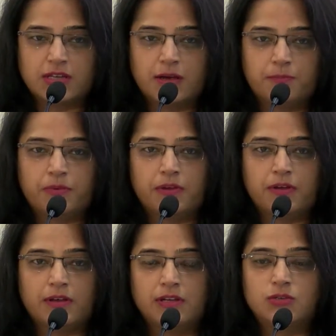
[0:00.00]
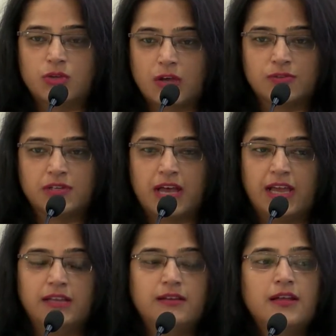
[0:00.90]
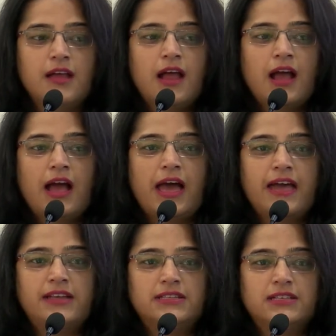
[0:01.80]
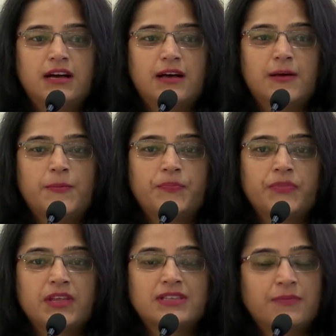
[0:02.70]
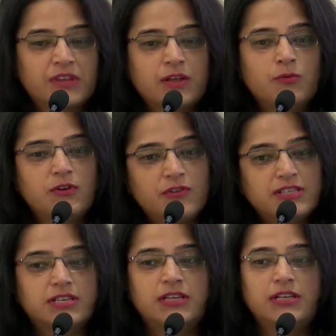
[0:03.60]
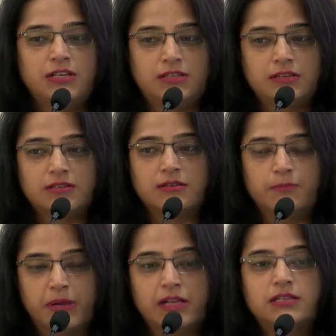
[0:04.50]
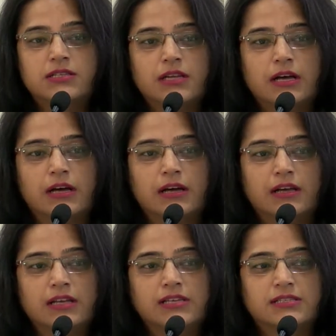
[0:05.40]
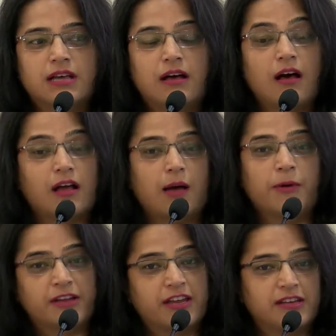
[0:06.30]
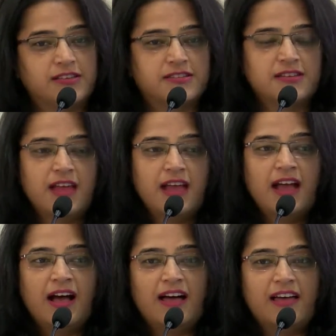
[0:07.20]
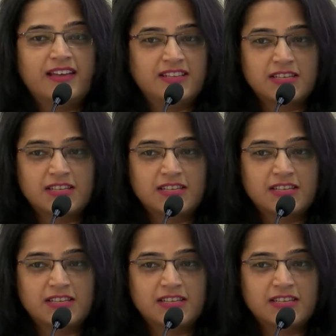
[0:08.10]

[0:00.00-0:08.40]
up uh, in 2009. And um, Something that we recently uh, built uh, is uh, Hungama Kids. and it's